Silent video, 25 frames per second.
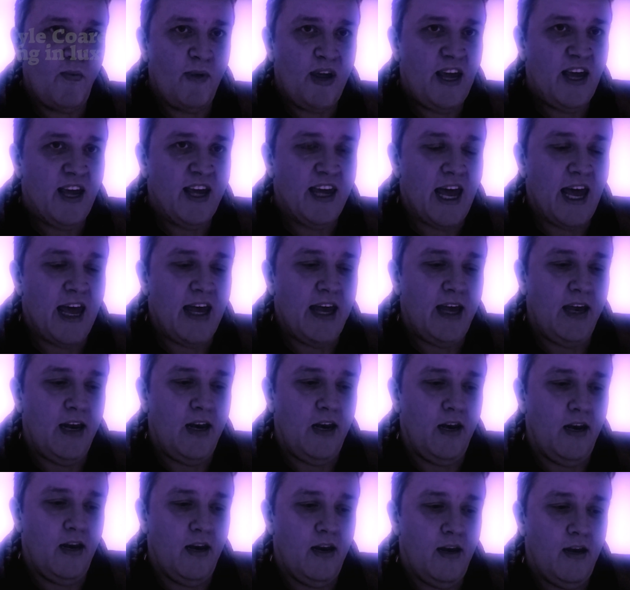me
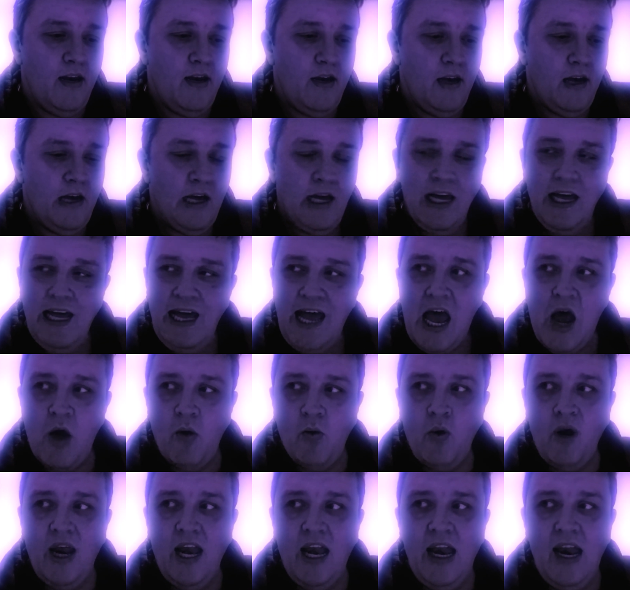again how
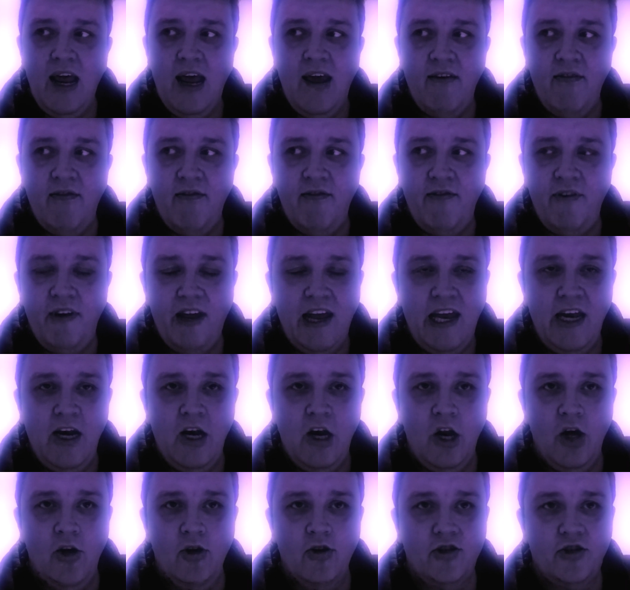we live
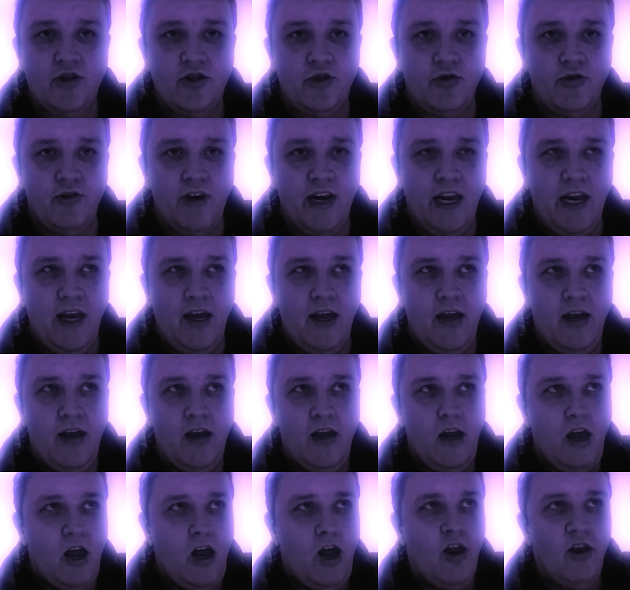in luxury,
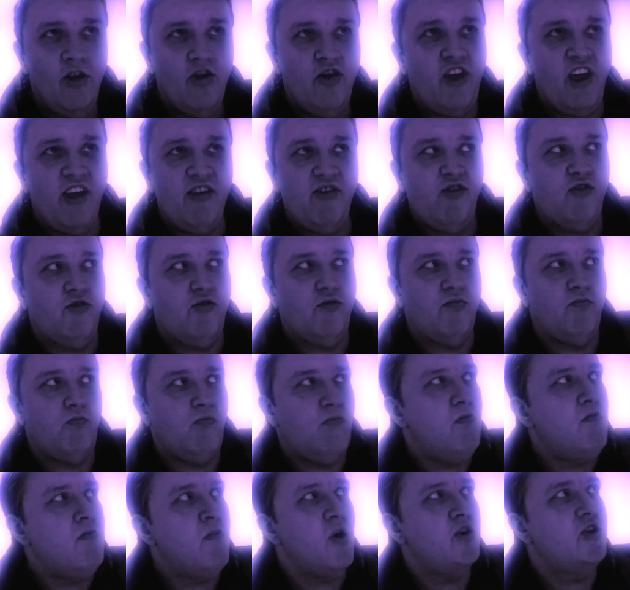this
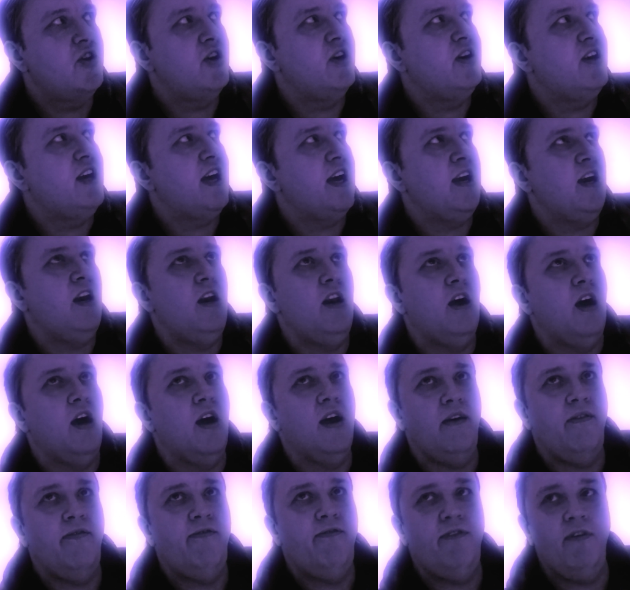modern day
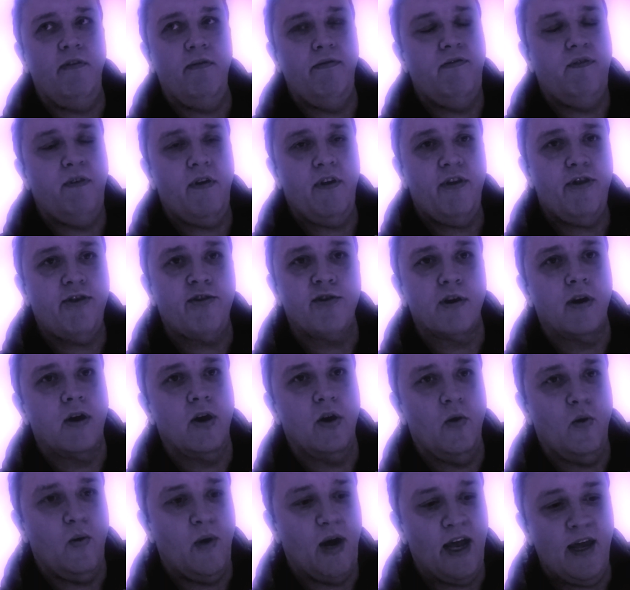life of
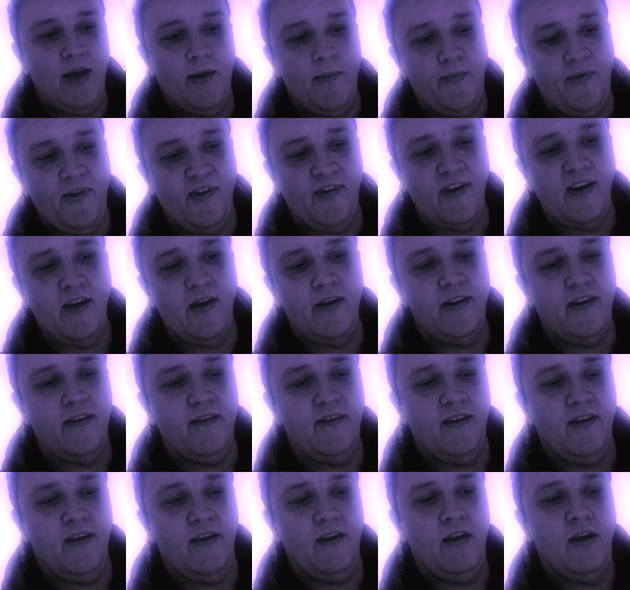throwaway
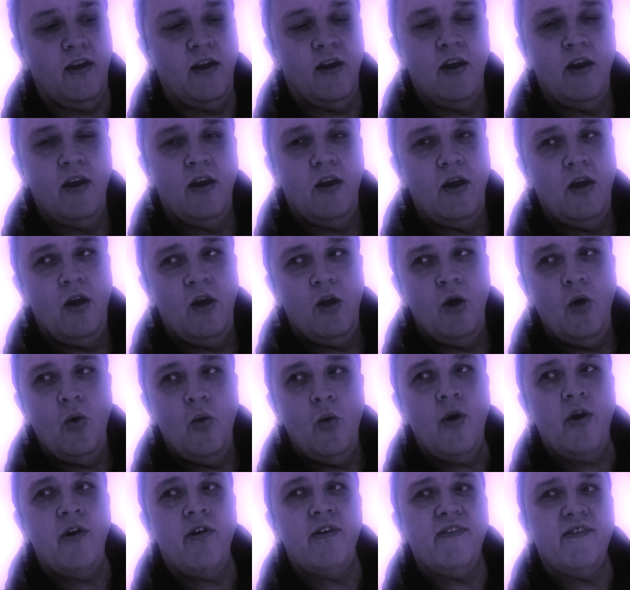absurdity,
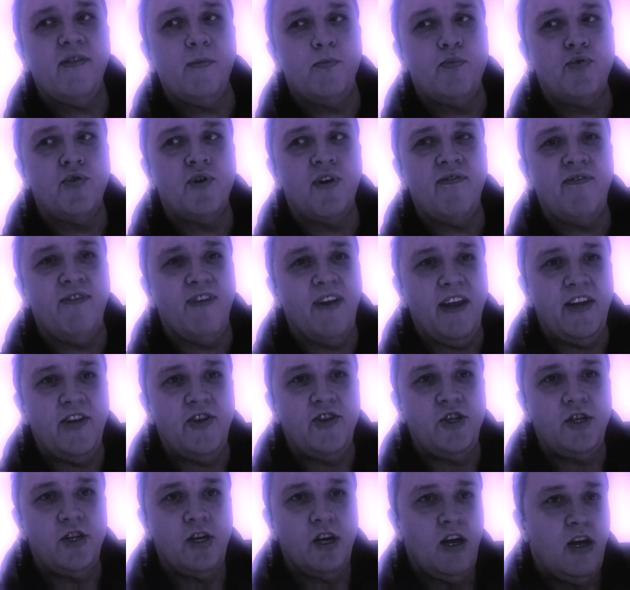where it's a
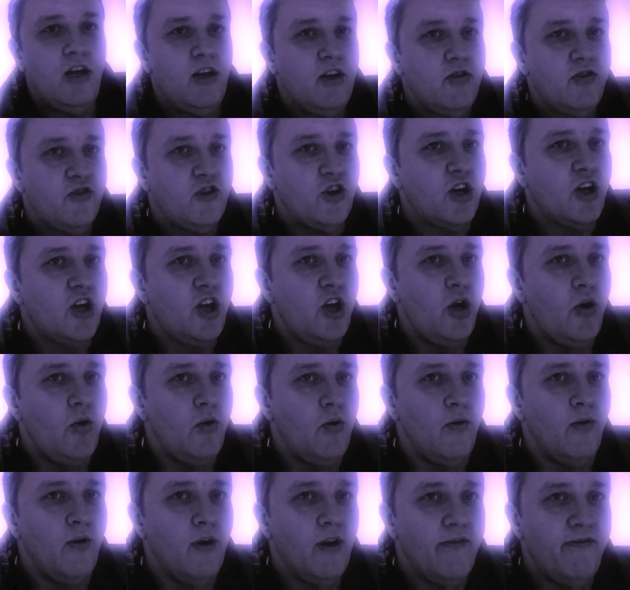privilege to
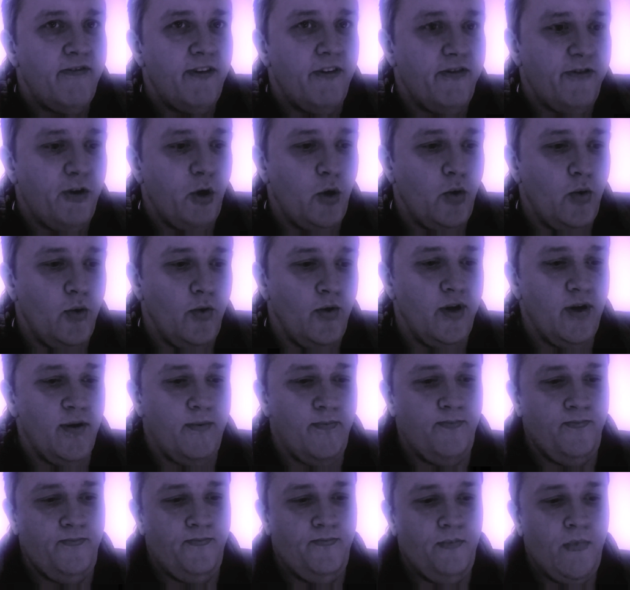queue for food,
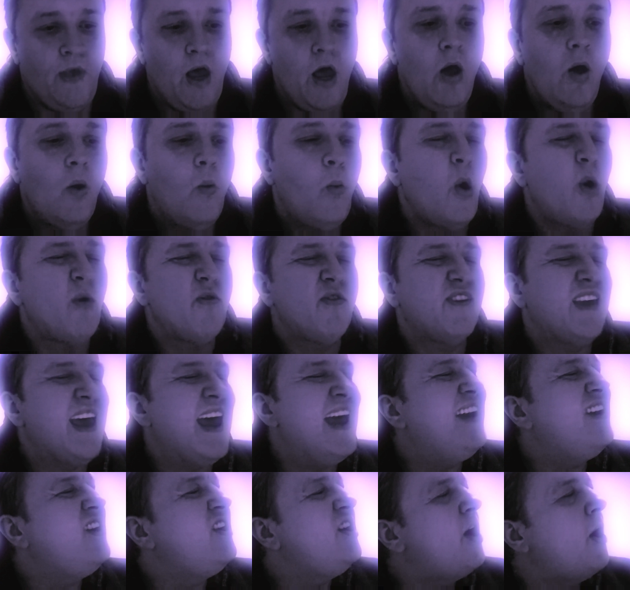whilst
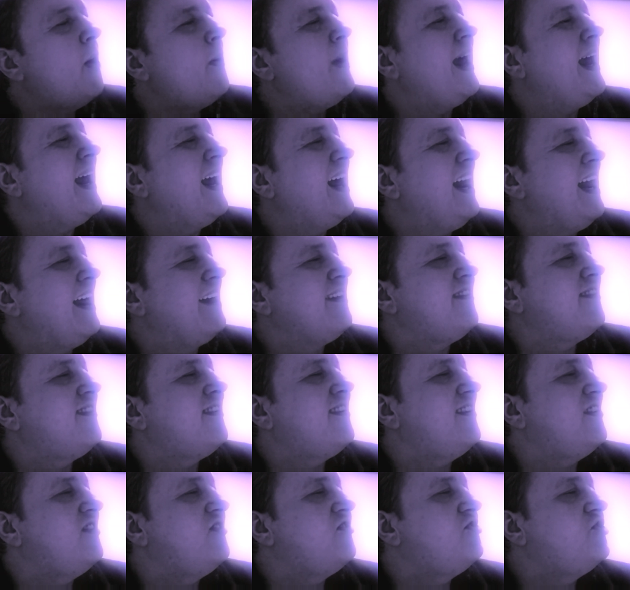getting knowing
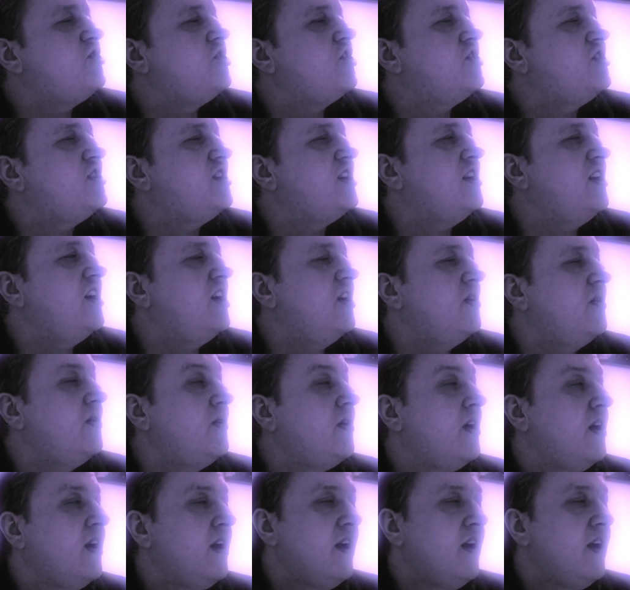glances judging you.